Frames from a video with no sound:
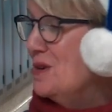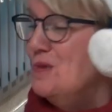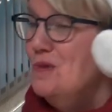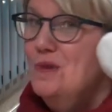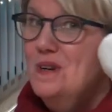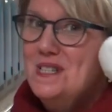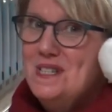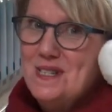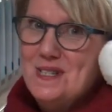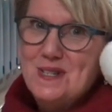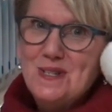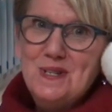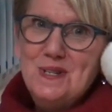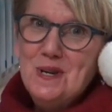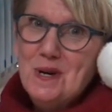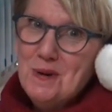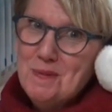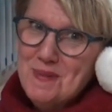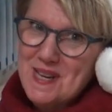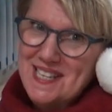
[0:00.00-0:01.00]
what
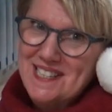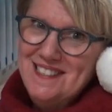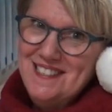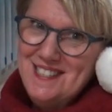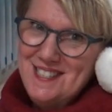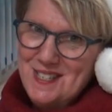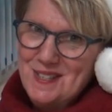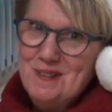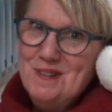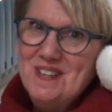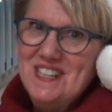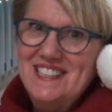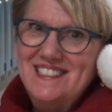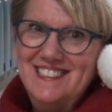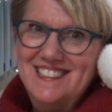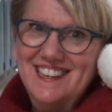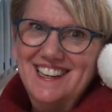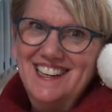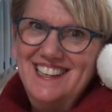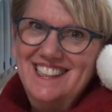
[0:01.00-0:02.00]
snowmen do at
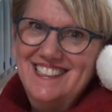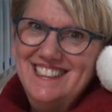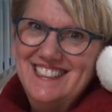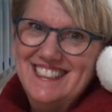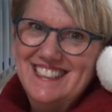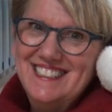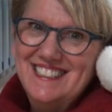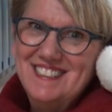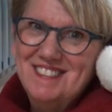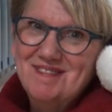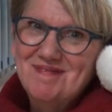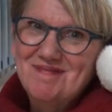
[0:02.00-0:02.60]
night.